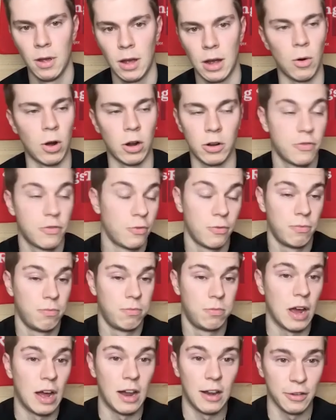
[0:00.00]
I watched
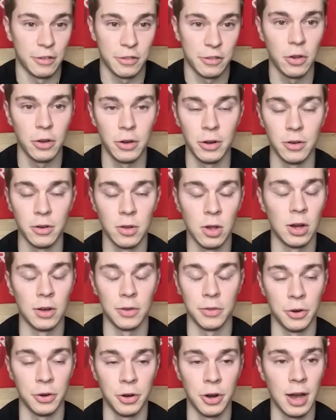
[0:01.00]
Dallas all year
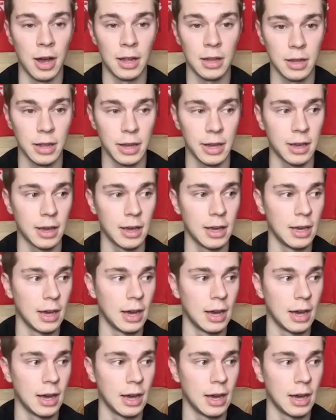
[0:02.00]
long. They're not like a,